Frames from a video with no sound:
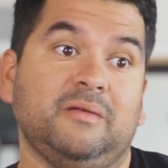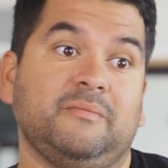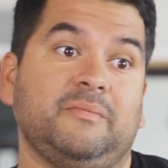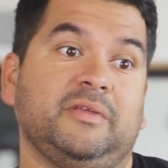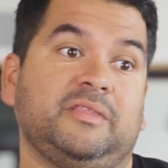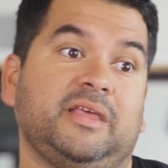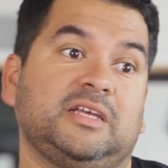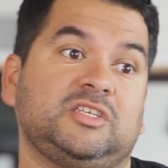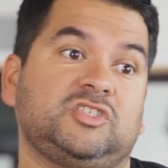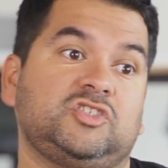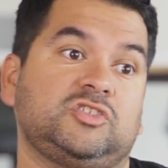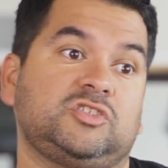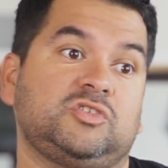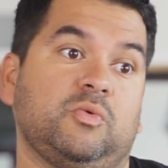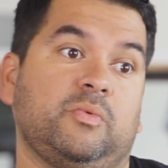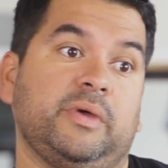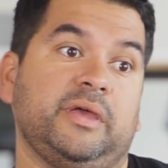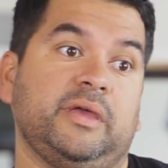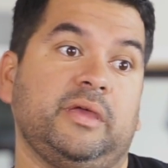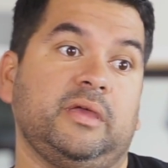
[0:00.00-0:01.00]
but that's just
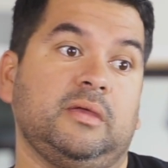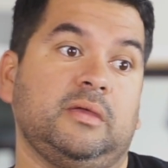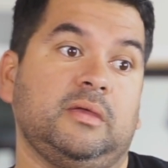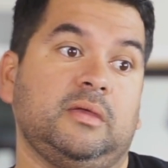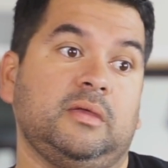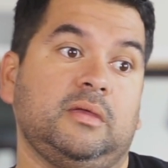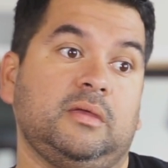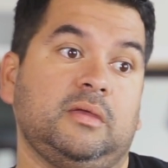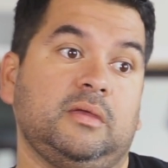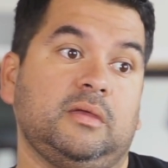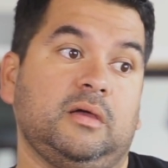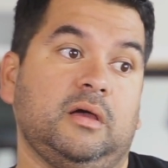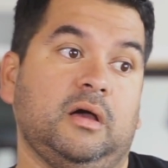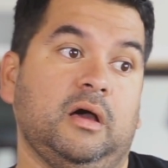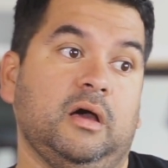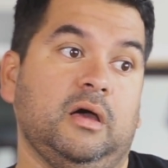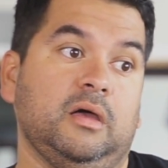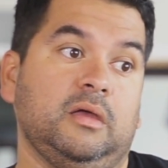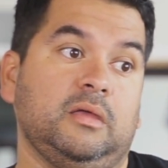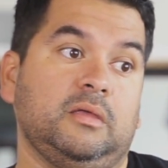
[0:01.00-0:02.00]
the way
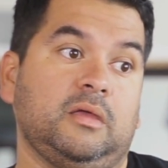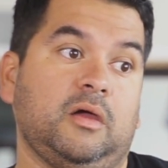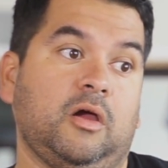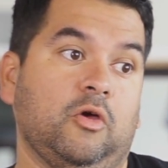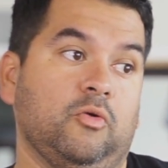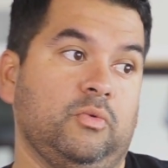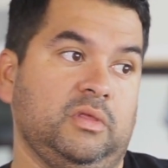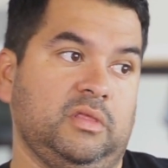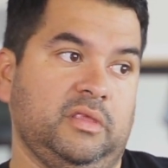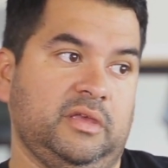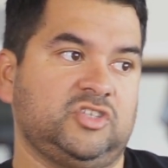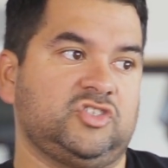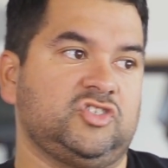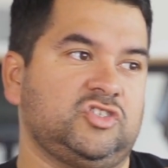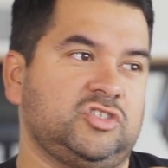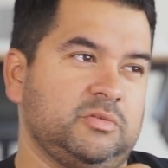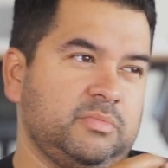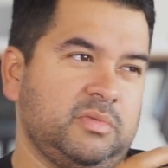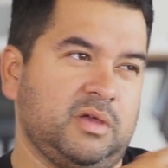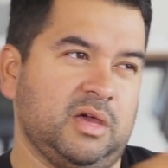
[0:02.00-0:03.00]
our
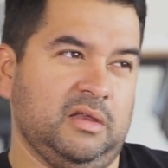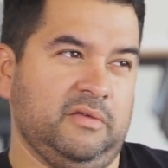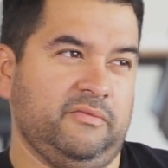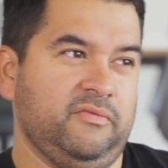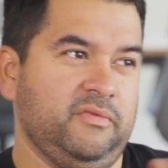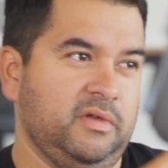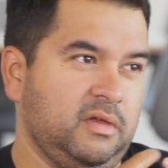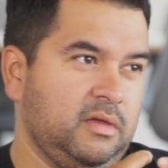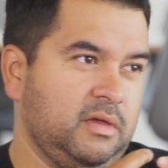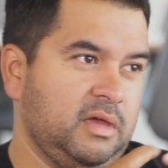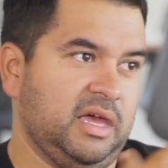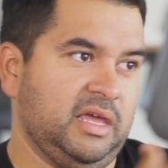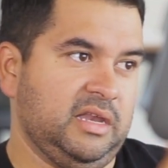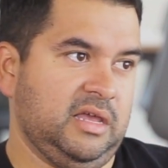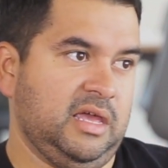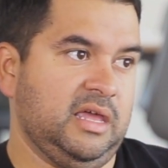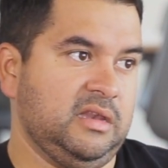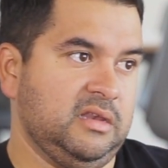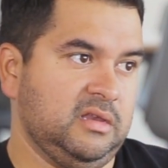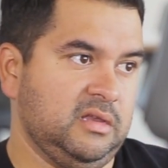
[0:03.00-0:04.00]
relationship kind of
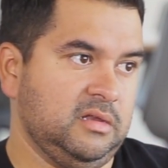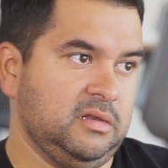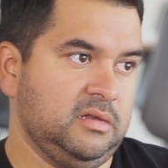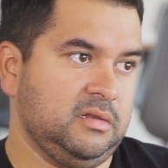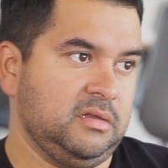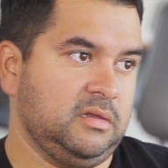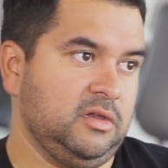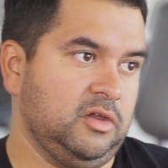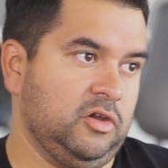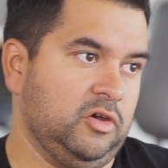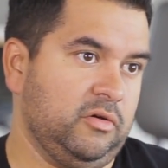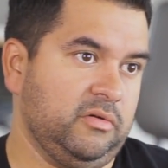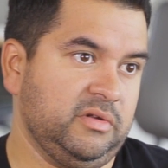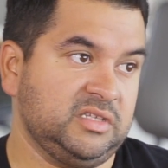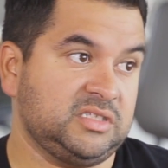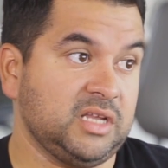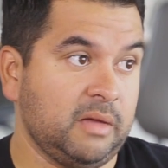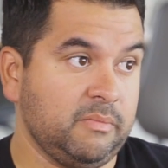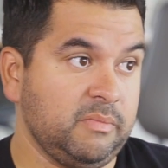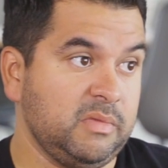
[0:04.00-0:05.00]
had ended, and
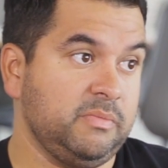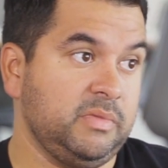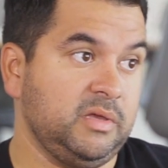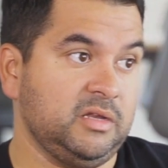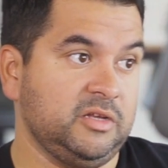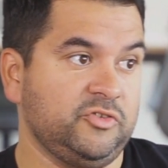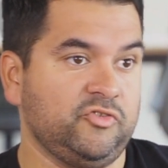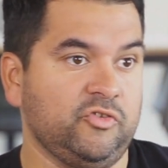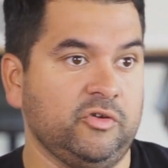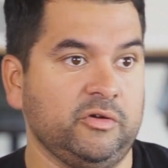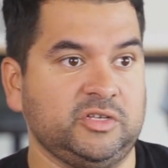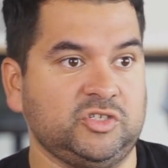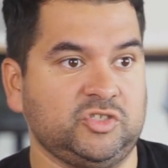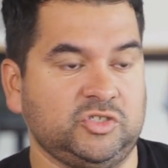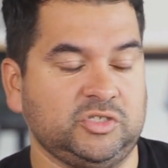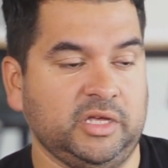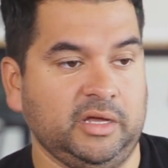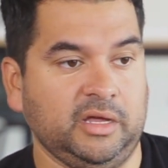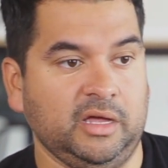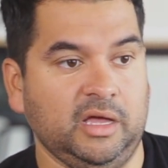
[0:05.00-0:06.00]
it's not me being a jerk. It's
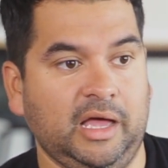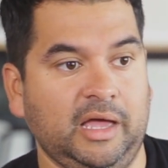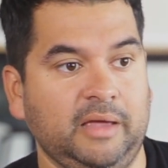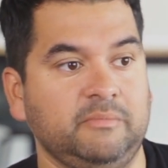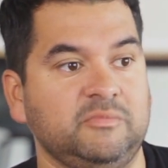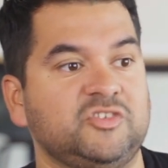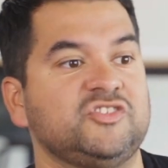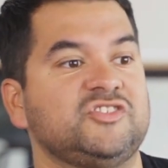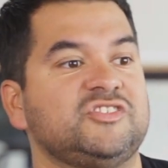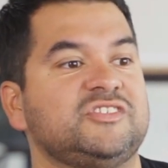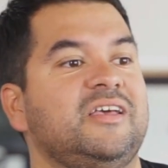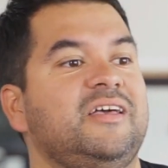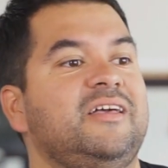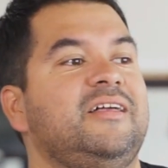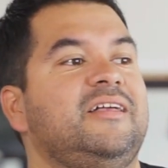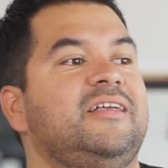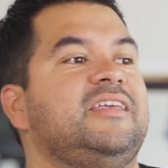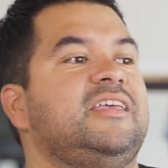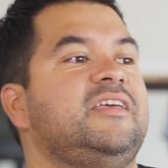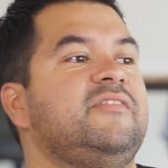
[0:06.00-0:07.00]
just like, I'm just
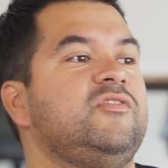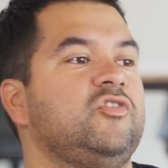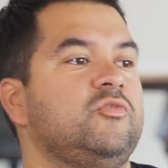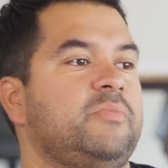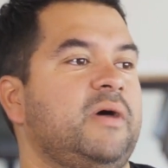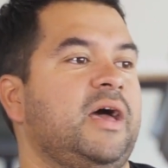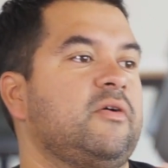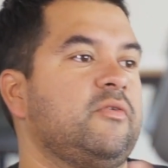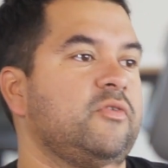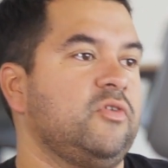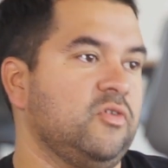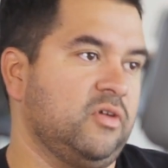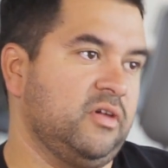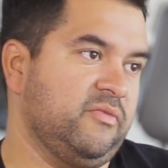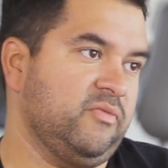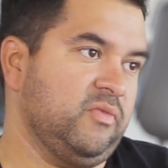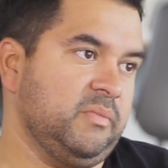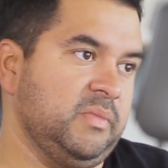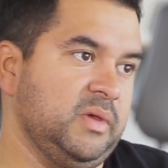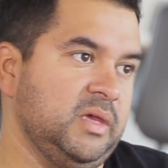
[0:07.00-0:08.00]
giving you back what you're
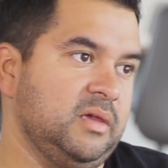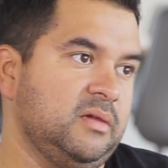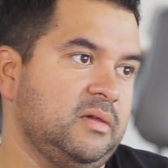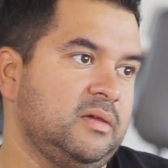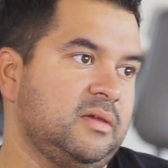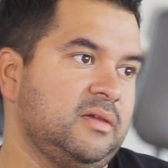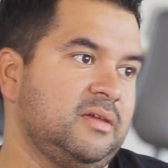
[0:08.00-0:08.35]
giving me,